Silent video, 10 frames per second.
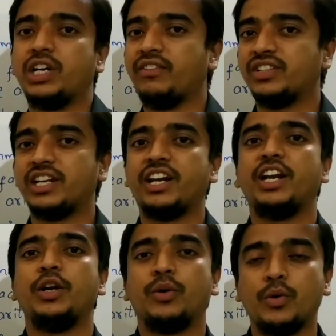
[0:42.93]
divisor
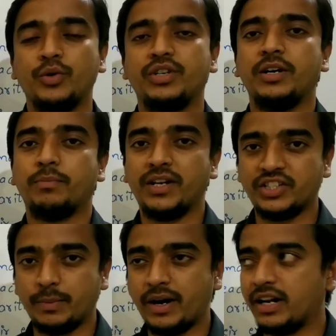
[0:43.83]
into quotient plus
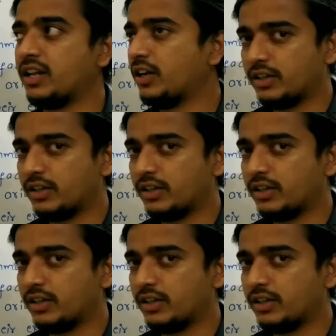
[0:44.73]
remainder.